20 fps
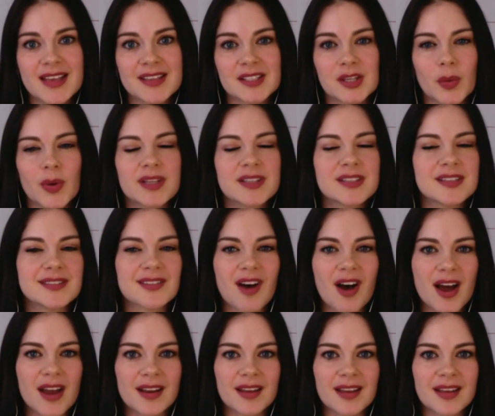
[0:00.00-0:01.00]
So it's
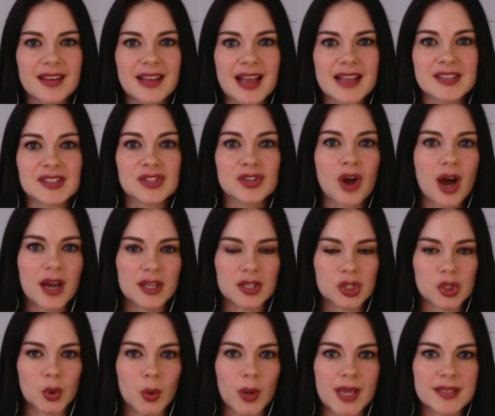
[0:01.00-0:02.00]
not a
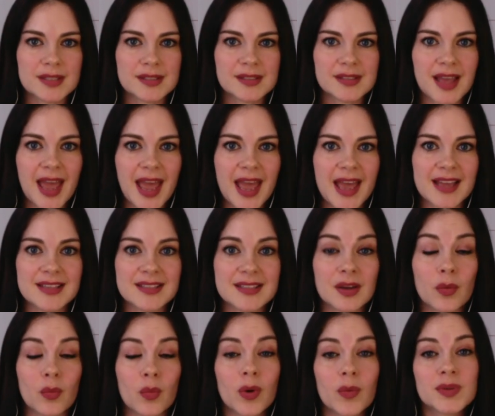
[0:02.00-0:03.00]
choice. And
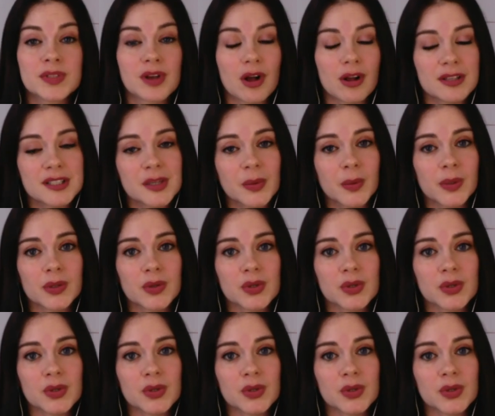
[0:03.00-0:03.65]
what was also